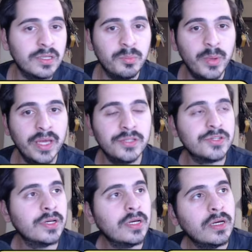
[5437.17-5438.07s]

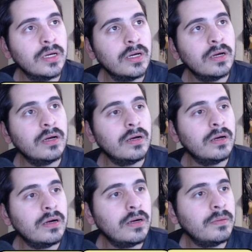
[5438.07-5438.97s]
page.
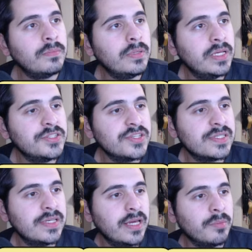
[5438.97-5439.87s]
Let's
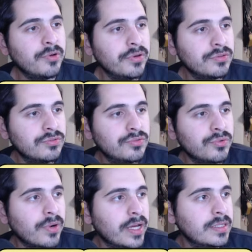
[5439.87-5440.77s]
just say I'm going to do
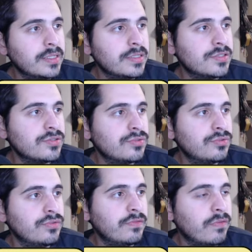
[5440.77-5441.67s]
Reinders
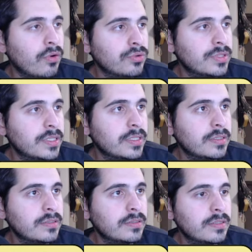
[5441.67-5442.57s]
to Foden,
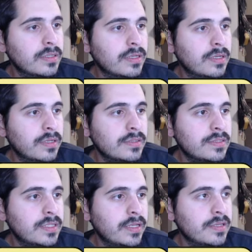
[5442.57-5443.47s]

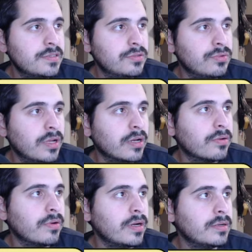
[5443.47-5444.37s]
Senesi to
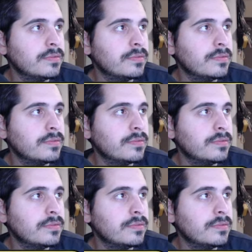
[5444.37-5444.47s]
Lacroix.